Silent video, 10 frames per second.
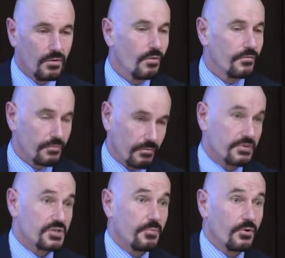or if you're a
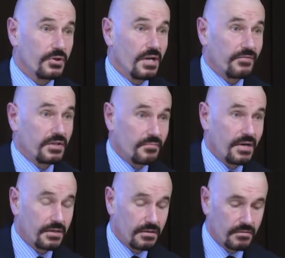respondent, having the
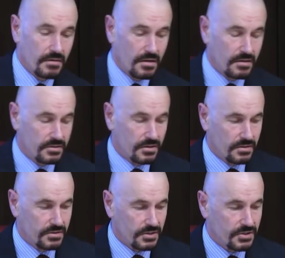matter
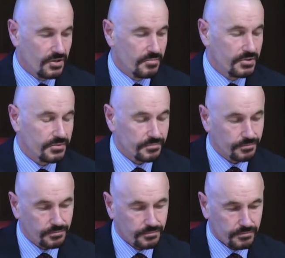determined,
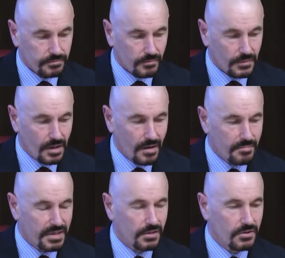
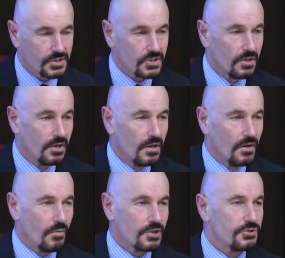because
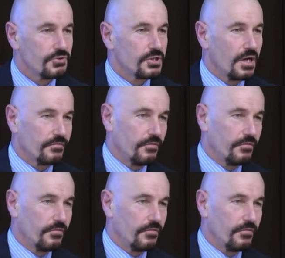once you start